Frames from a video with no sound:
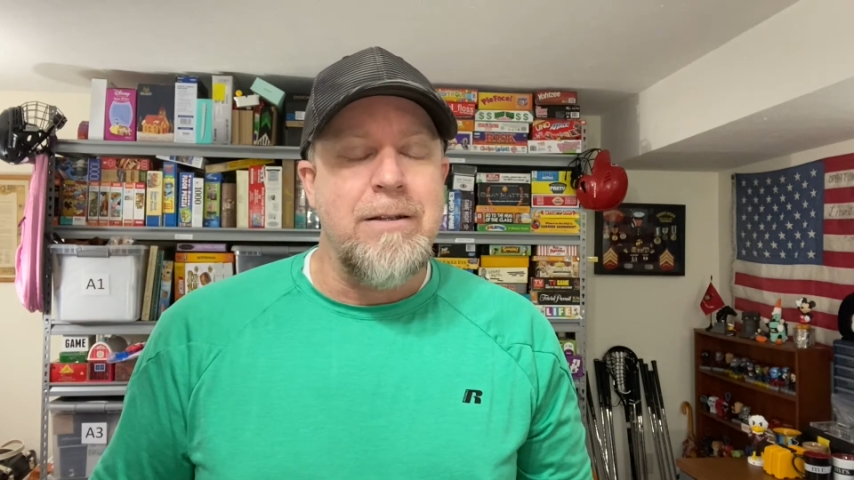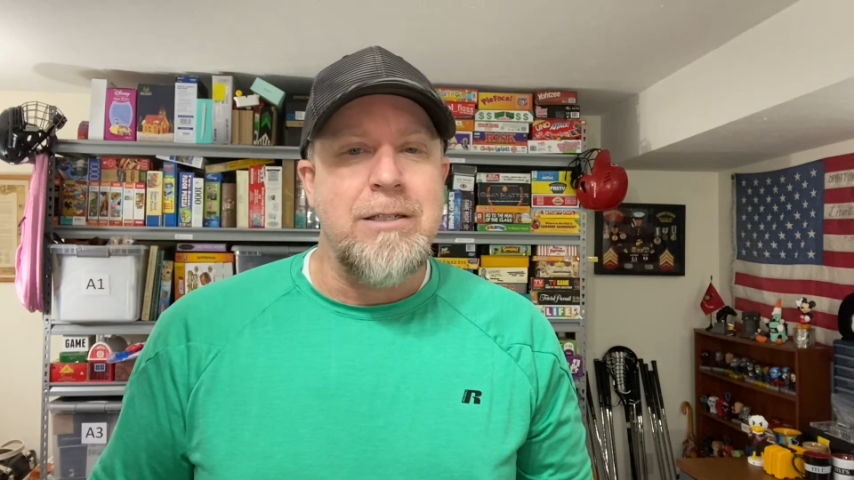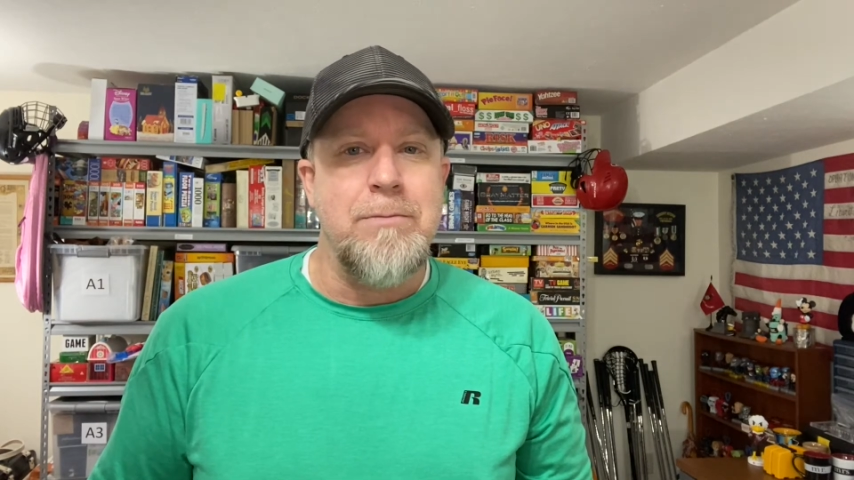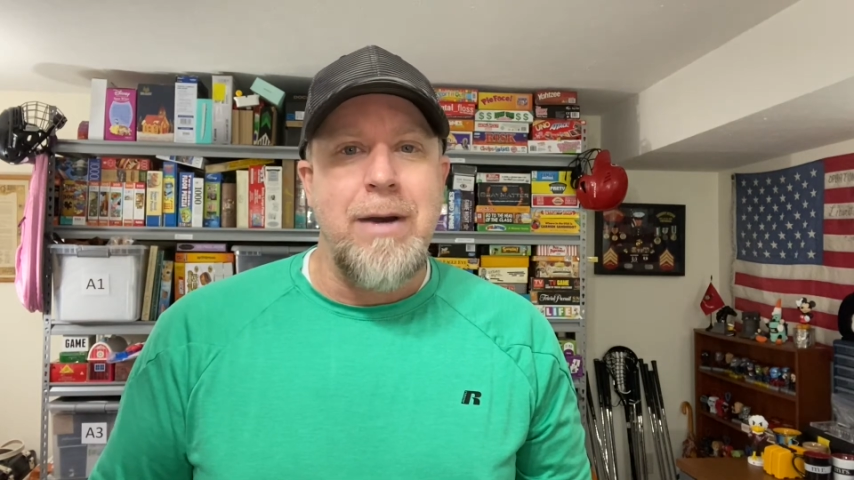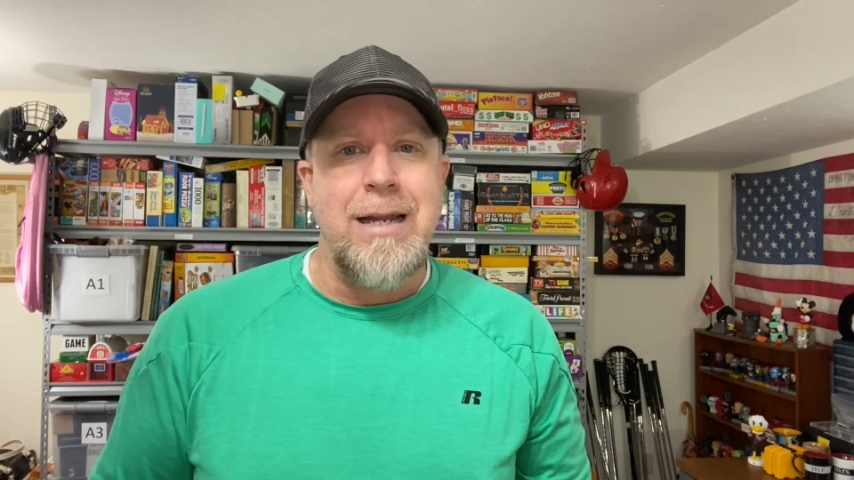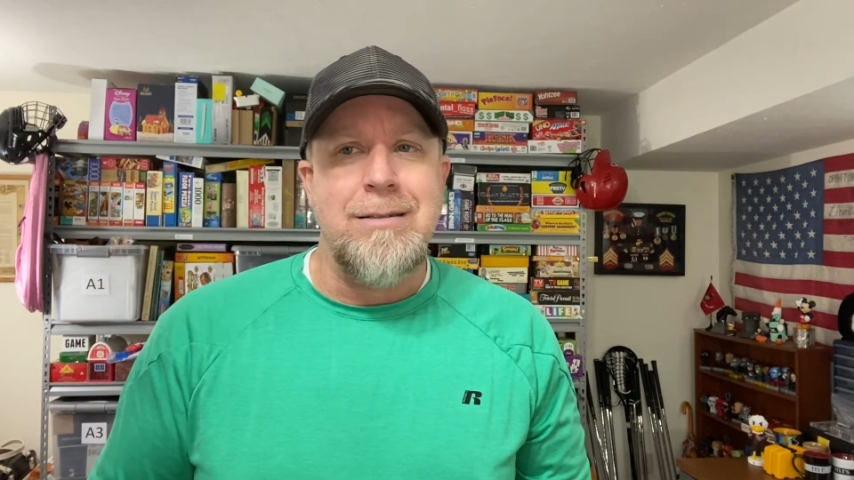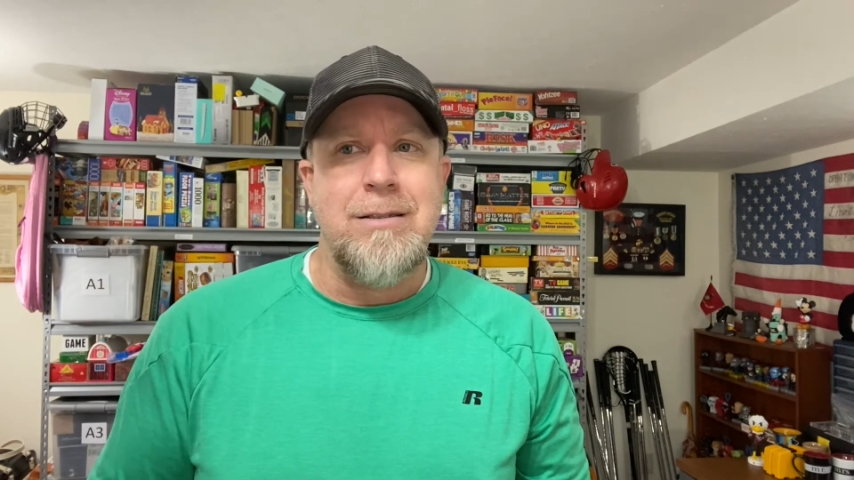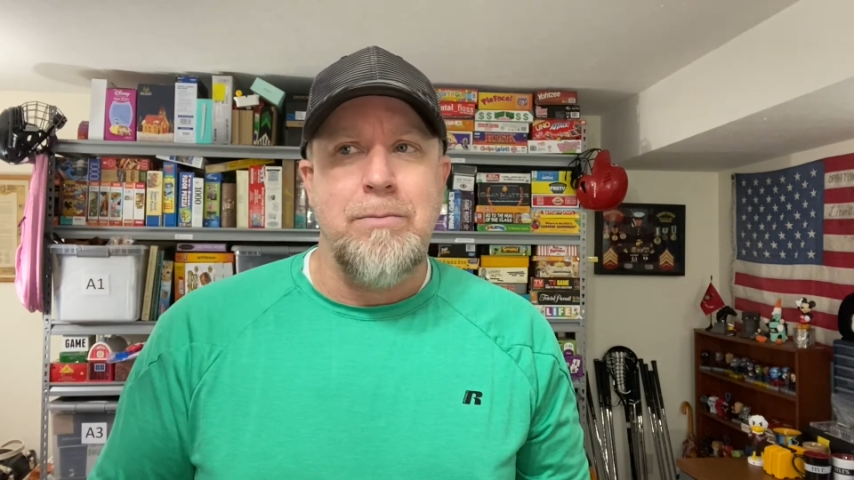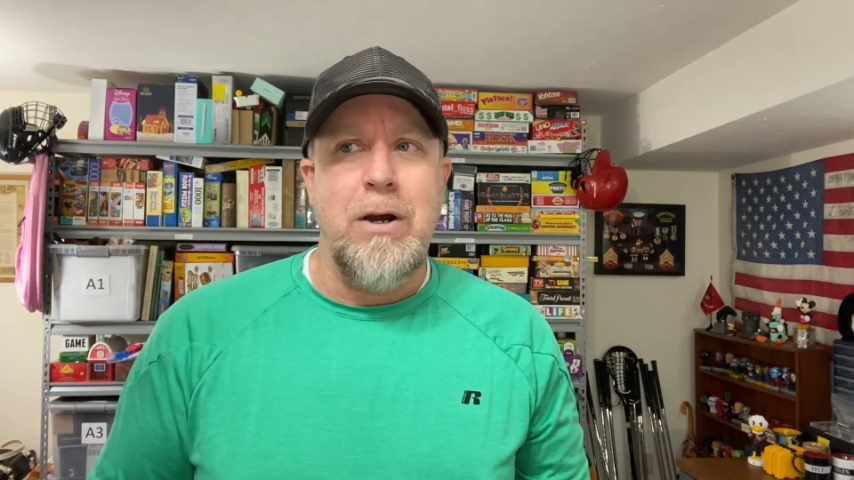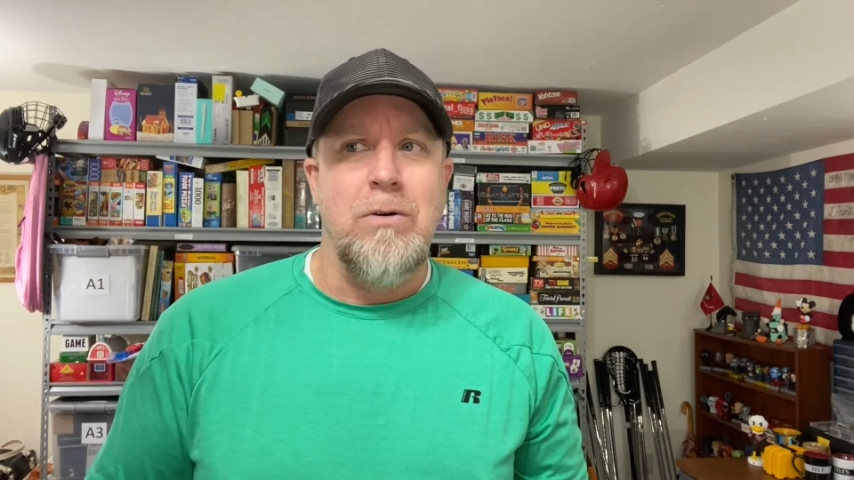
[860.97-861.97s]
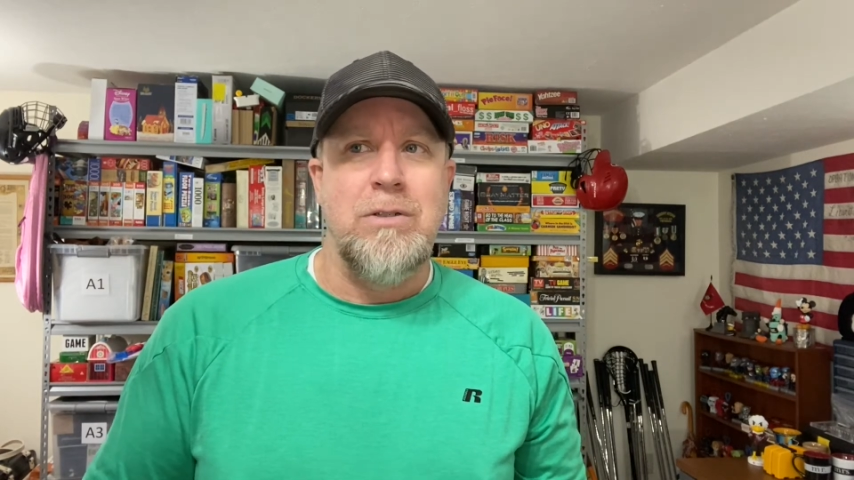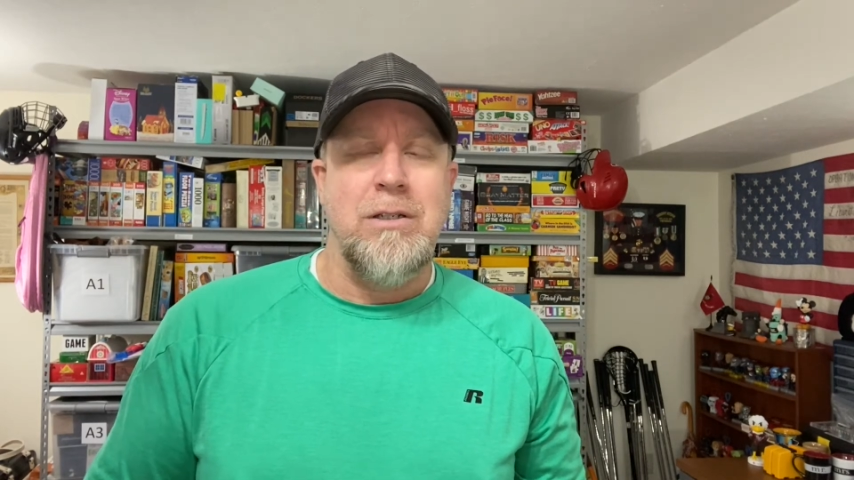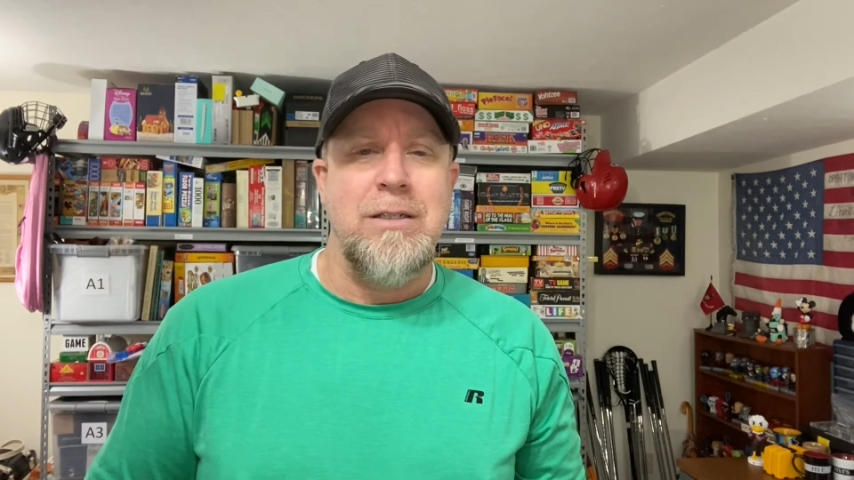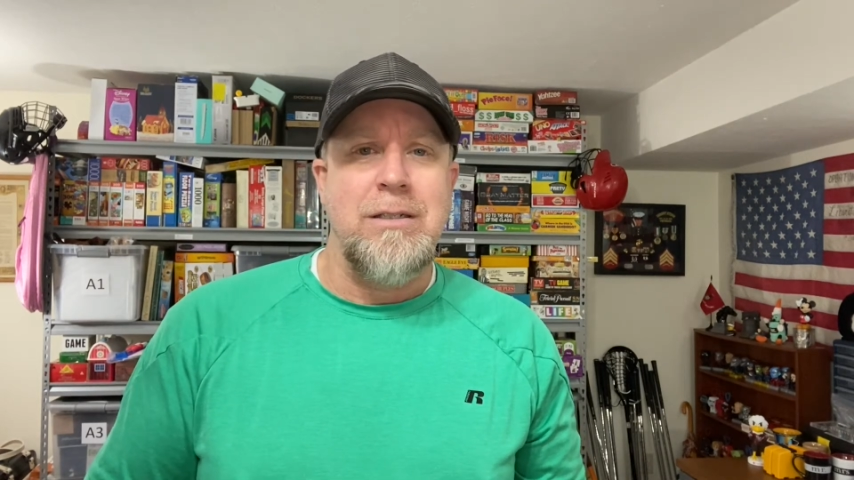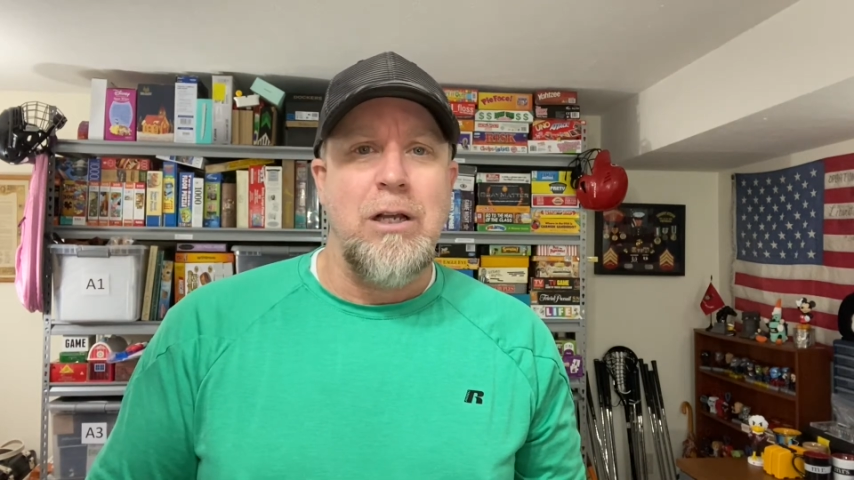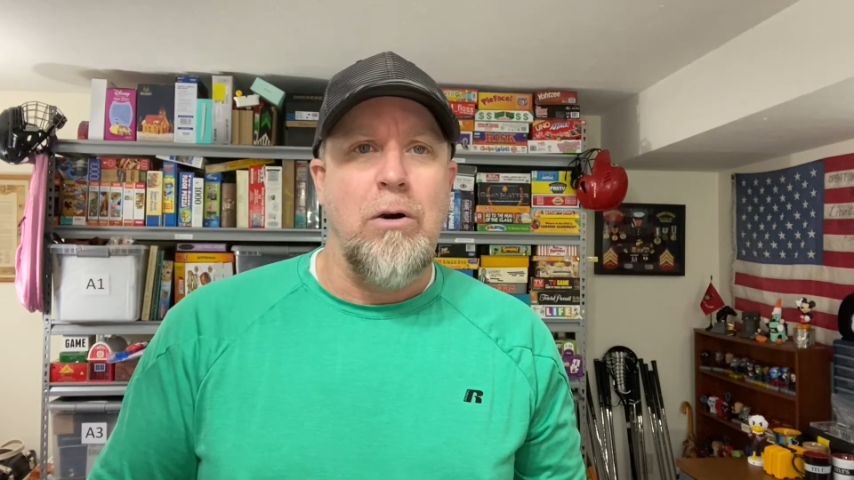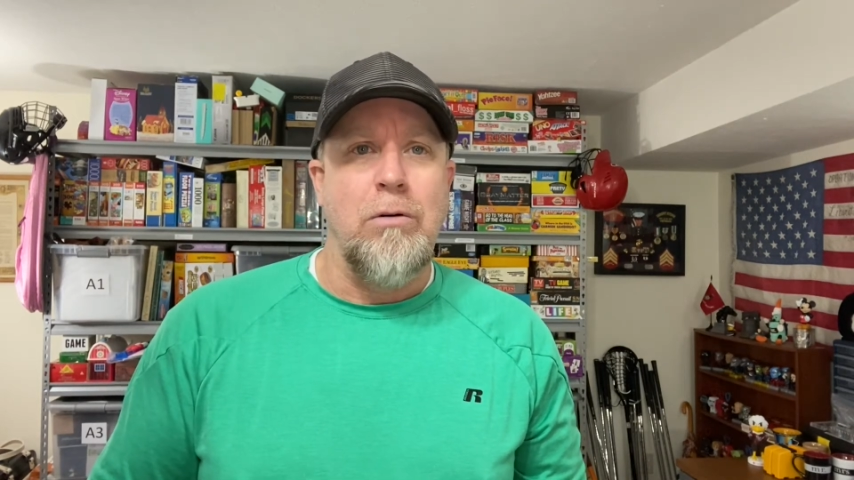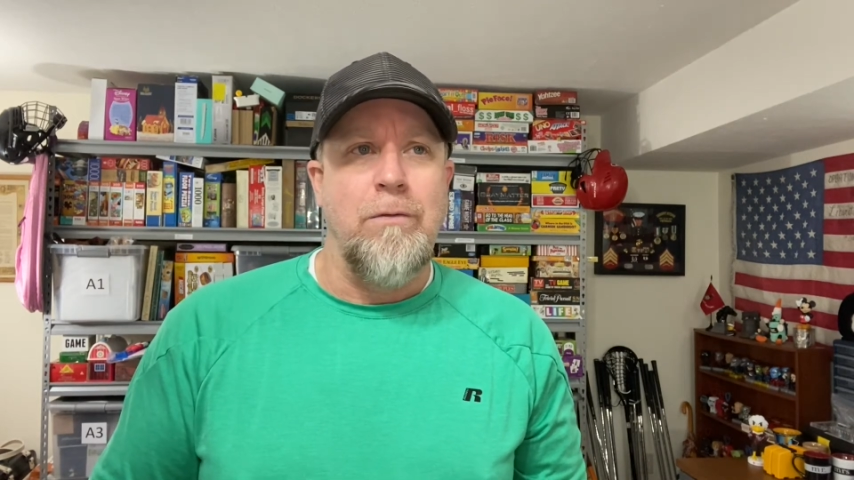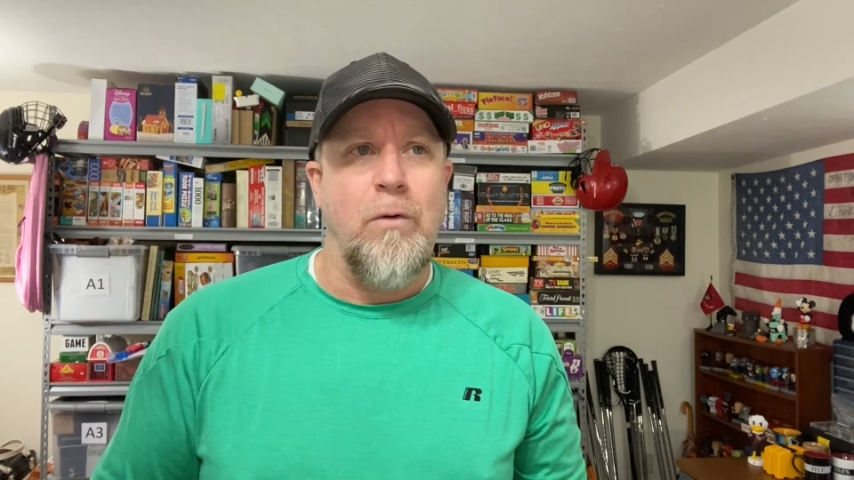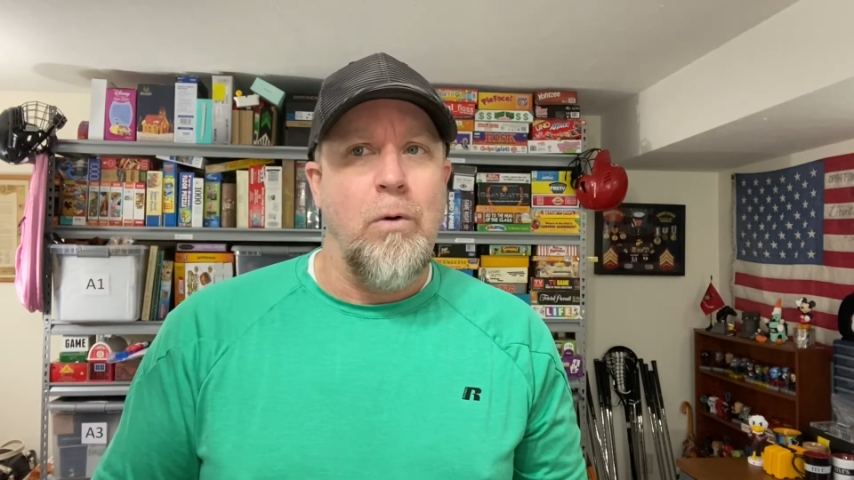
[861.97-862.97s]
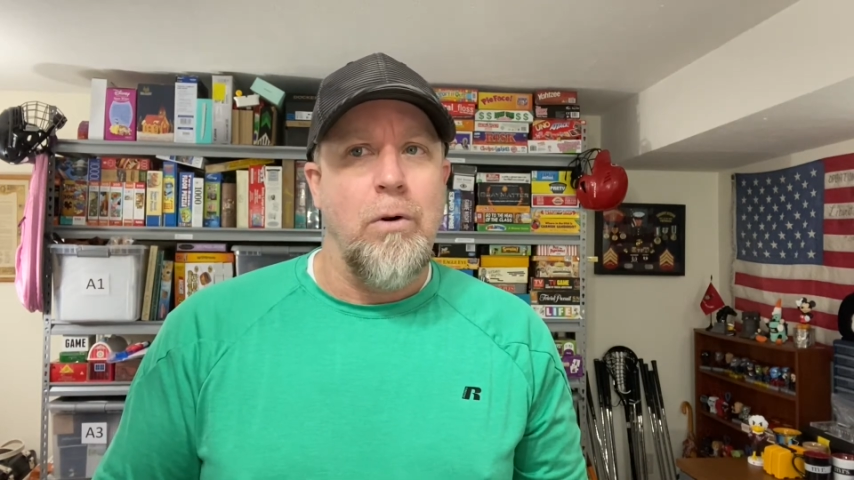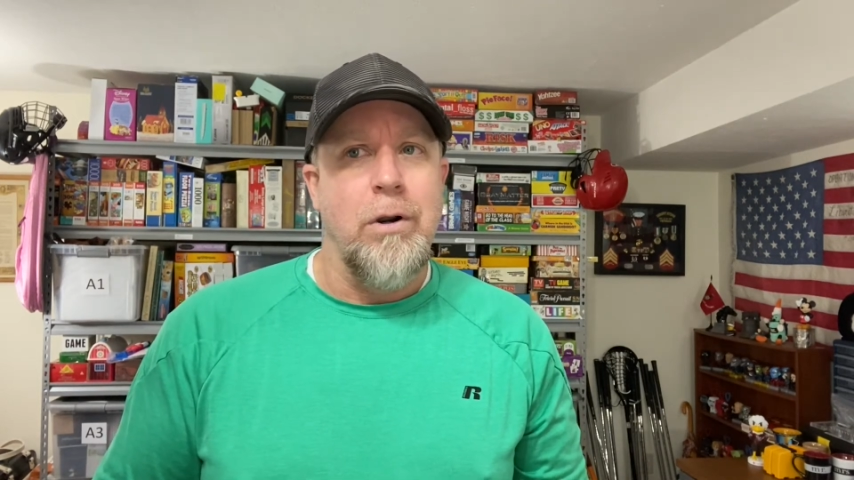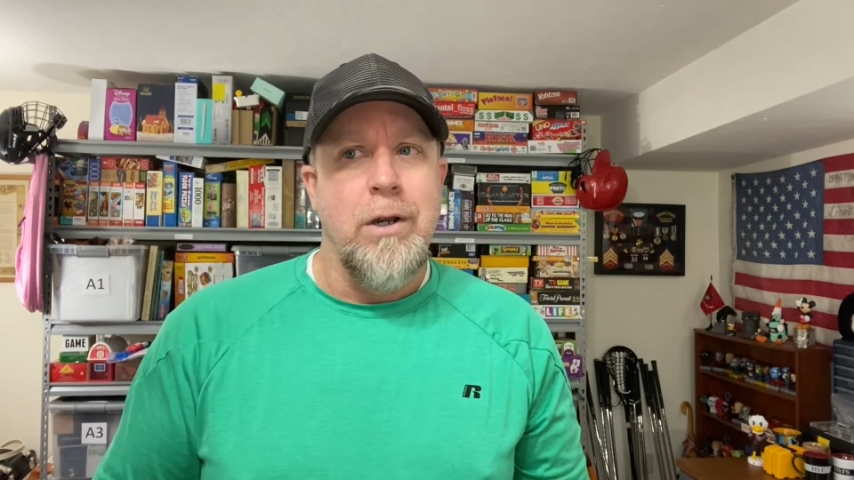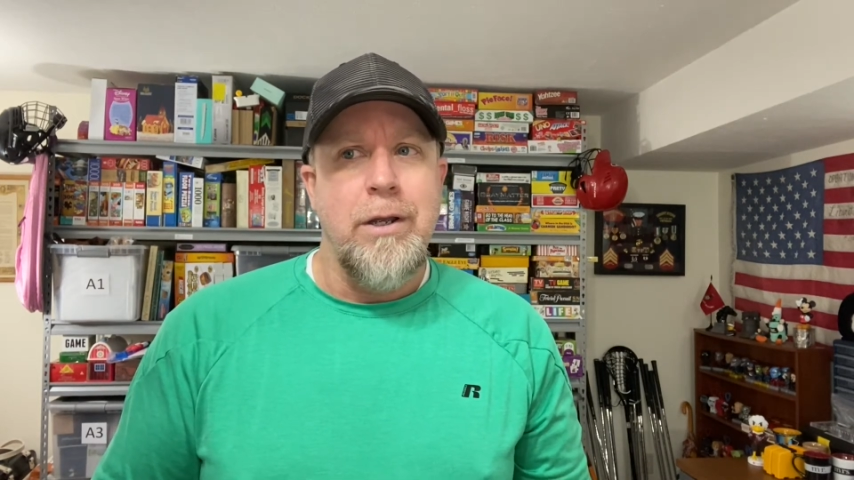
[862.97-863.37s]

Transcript: that somebody supposedly sold for,